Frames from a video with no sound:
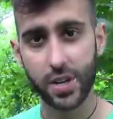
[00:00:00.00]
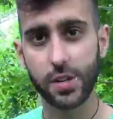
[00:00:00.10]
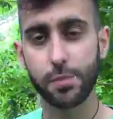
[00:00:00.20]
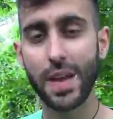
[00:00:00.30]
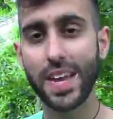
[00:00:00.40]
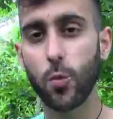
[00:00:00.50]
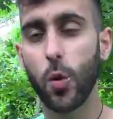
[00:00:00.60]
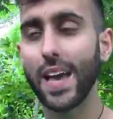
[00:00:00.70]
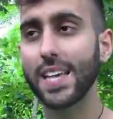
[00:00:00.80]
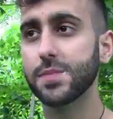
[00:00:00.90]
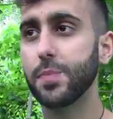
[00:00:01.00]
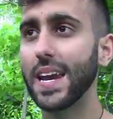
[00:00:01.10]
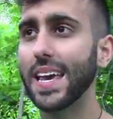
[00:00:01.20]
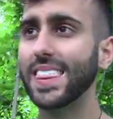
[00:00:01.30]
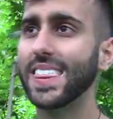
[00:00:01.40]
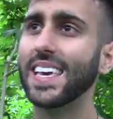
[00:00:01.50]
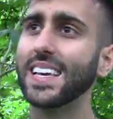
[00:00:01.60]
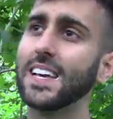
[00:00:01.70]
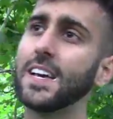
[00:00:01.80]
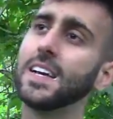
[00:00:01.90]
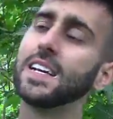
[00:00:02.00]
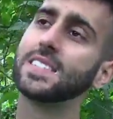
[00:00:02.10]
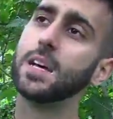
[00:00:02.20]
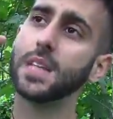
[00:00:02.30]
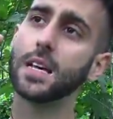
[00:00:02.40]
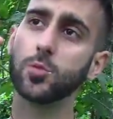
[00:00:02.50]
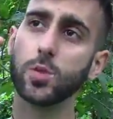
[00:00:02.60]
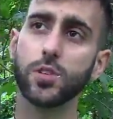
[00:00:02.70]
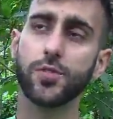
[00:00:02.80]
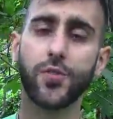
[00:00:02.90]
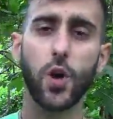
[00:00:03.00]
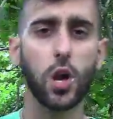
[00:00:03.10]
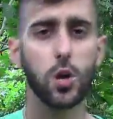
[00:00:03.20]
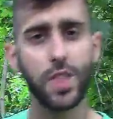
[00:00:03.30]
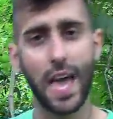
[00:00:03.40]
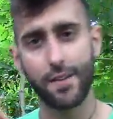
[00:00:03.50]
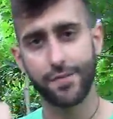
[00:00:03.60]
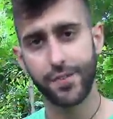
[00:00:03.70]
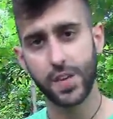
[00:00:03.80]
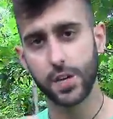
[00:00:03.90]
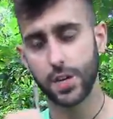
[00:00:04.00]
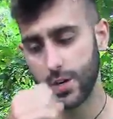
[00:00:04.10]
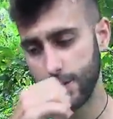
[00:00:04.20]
in many ways, but I think sometimes when you follow that fear,